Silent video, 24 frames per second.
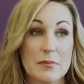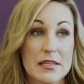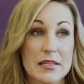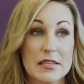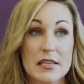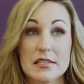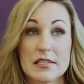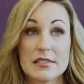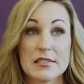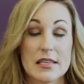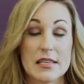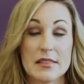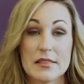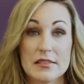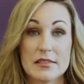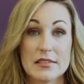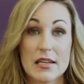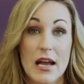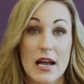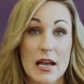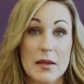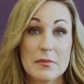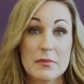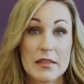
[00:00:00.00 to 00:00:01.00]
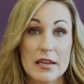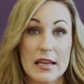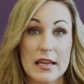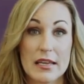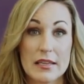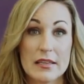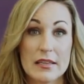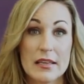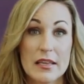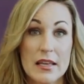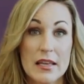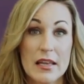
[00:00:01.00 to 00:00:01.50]
because in the time that
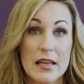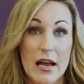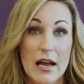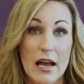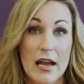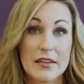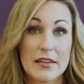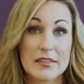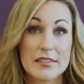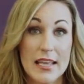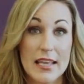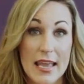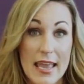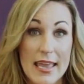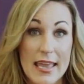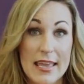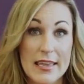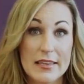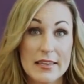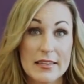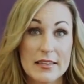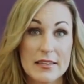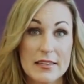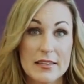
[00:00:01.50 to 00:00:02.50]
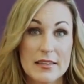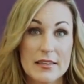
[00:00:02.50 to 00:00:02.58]
I take